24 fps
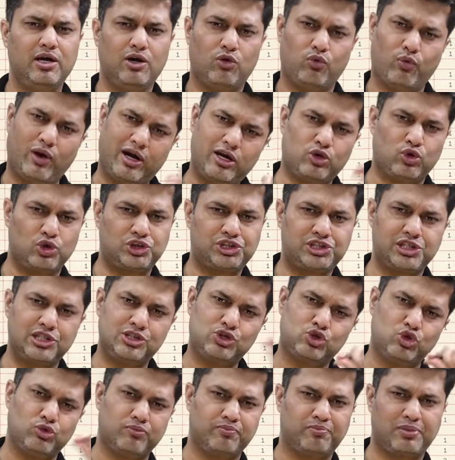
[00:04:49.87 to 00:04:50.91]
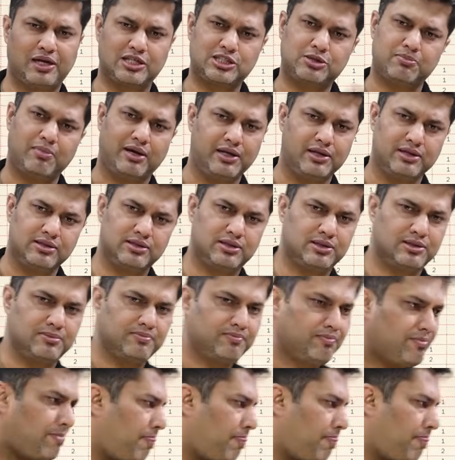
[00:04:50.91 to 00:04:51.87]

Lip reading: 1 question plus minus,